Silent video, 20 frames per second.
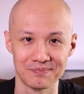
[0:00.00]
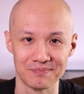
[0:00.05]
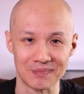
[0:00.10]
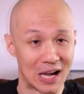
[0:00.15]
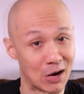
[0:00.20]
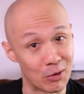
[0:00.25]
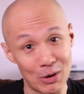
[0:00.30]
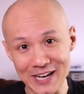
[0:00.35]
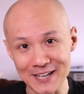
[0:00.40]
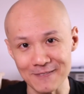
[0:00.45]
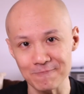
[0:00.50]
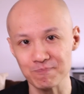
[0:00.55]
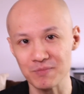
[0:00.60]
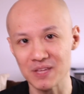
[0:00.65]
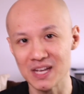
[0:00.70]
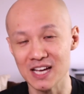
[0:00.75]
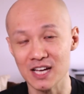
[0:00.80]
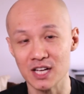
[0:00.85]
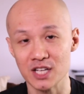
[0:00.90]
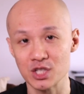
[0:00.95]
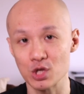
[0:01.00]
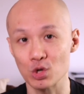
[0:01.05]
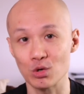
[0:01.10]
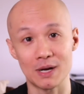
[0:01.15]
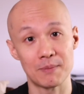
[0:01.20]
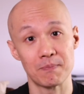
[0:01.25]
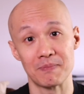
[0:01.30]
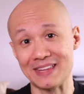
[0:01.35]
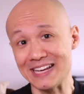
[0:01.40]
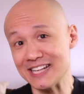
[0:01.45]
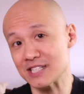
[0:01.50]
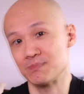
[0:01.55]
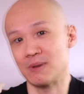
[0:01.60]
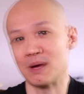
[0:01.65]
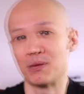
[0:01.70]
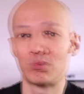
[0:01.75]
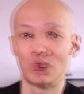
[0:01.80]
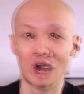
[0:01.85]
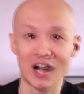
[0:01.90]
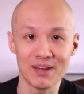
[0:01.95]
Alright? So that's my
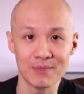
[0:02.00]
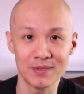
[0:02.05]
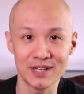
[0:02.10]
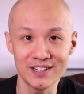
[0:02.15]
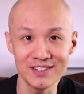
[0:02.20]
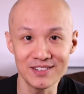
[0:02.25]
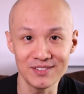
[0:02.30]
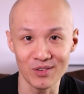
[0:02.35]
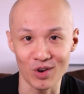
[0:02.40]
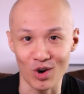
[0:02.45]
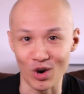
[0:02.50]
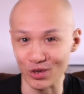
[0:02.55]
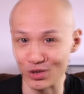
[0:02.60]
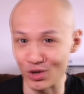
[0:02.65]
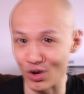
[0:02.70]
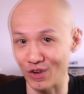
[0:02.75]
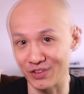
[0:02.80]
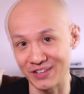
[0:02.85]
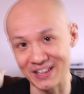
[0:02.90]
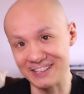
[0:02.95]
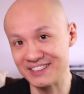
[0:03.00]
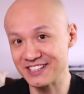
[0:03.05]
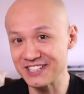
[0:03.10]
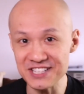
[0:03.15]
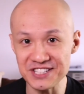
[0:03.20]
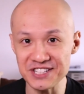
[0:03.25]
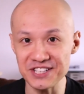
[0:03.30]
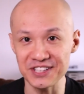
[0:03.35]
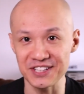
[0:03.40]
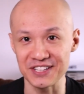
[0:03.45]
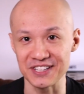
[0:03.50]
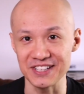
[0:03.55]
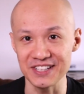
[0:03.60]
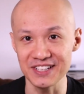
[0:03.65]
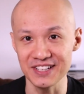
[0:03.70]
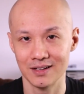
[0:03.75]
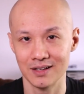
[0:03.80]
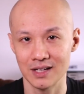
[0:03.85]
primer on authenticity,